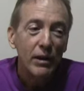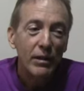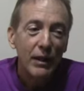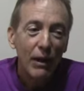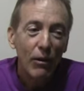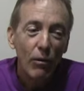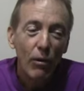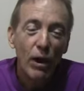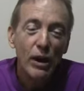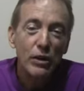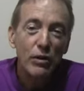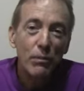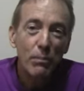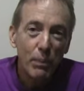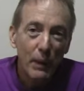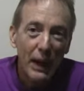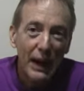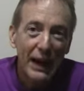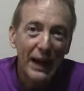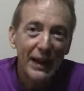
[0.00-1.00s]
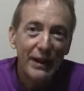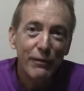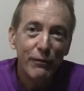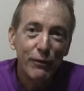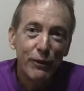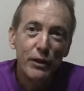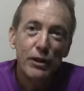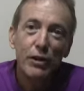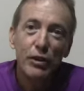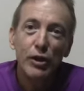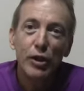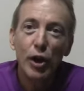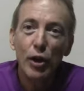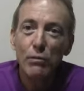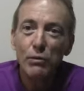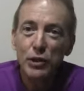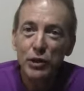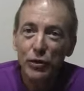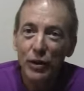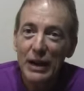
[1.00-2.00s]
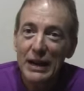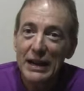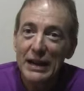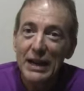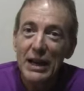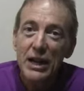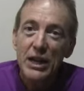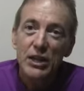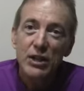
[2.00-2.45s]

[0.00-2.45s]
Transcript: than what you paid for your Cube Street.